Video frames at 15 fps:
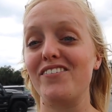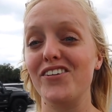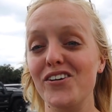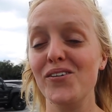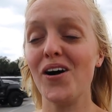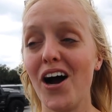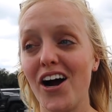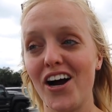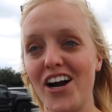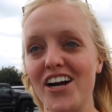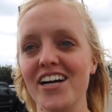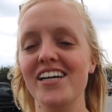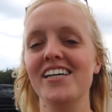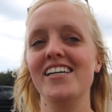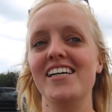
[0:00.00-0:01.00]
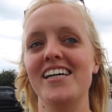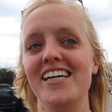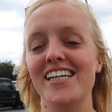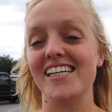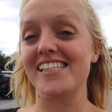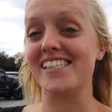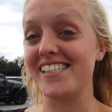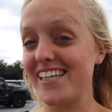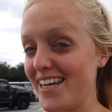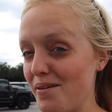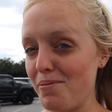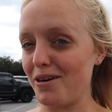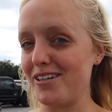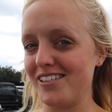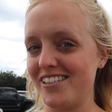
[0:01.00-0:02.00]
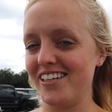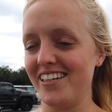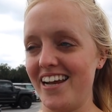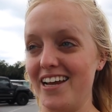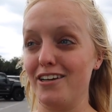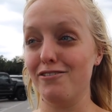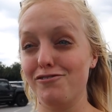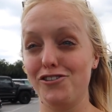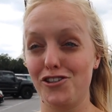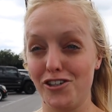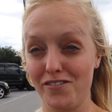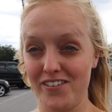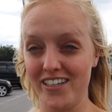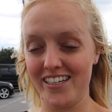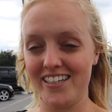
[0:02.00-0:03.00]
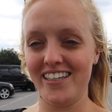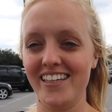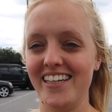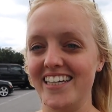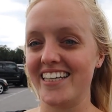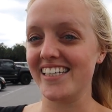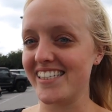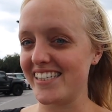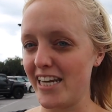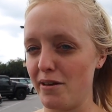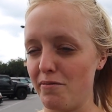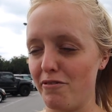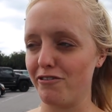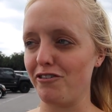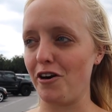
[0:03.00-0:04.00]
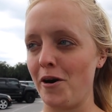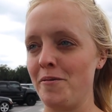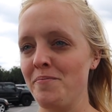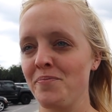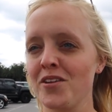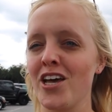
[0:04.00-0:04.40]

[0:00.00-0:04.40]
If you are a city person and you've driven in a city before,